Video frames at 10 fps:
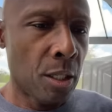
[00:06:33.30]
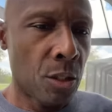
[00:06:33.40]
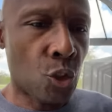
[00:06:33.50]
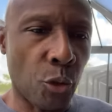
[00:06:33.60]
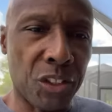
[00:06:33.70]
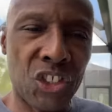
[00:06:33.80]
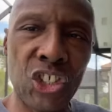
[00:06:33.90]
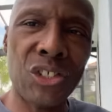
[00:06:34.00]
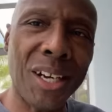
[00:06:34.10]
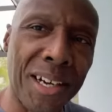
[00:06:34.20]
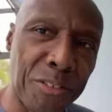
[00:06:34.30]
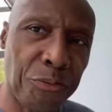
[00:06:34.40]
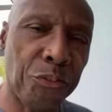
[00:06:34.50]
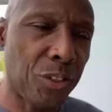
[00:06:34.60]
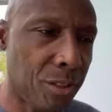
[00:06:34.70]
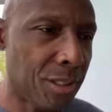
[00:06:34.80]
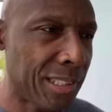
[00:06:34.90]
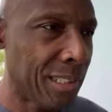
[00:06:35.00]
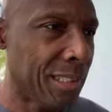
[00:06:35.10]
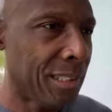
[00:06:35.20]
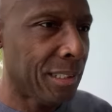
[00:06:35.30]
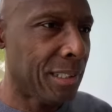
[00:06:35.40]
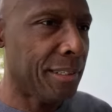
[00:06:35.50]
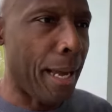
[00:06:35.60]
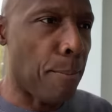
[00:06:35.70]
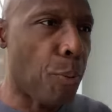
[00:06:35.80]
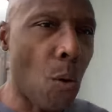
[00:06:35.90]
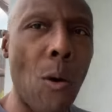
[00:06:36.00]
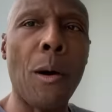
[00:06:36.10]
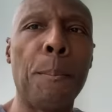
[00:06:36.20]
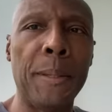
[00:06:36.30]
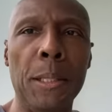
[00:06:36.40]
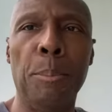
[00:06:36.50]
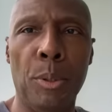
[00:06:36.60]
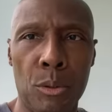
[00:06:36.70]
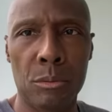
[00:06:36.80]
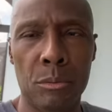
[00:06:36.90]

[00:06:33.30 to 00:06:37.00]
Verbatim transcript: So the stuff that poor people,